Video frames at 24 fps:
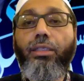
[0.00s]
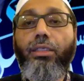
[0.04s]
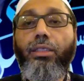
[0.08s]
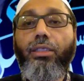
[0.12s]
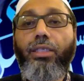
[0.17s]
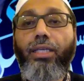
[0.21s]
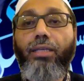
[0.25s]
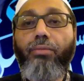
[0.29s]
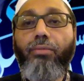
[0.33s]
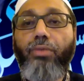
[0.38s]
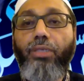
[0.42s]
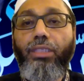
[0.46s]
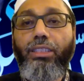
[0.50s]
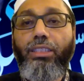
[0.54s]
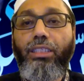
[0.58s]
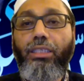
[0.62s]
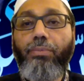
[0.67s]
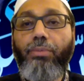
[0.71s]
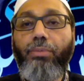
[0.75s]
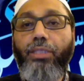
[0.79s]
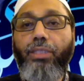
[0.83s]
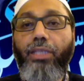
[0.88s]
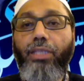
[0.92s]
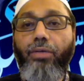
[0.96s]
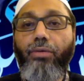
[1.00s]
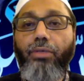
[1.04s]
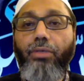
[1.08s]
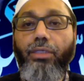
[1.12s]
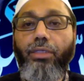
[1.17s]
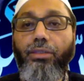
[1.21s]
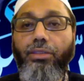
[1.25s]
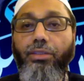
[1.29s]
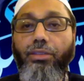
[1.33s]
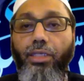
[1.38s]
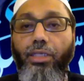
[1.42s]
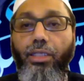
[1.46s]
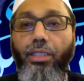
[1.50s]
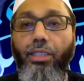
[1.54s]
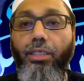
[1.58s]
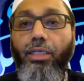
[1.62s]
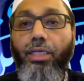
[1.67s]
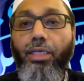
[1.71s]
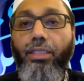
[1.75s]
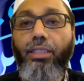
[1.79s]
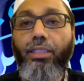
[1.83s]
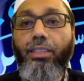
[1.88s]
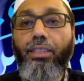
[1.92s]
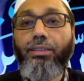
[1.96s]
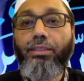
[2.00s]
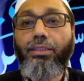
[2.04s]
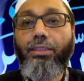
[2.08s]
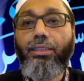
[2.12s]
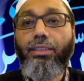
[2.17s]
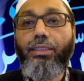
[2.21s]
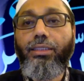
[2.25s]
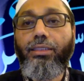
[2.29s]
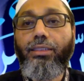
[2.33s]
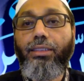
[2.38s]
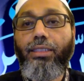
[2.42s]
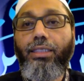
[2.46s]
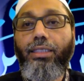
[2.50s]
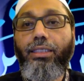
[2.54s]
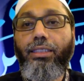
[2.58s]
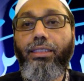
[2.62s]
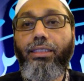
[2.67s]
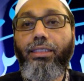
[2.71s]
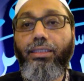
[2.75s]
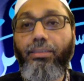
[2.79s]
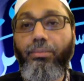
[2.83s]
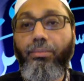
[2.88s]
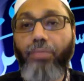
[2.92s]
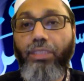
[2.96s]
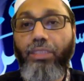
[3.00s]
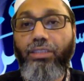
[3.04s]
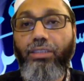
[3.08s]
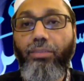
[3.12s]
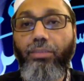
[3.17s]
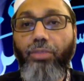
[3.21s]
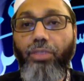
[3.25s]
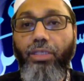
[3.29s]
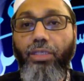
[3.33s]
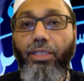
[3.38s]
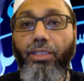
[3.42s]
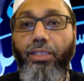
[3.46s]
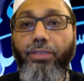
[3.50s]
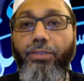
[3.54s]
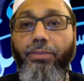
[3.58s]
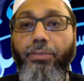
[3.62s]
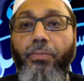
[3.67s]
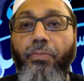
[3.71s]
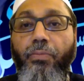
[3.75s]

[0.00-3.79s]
and I'm going to keep it that way, inshallah, unless it means something else.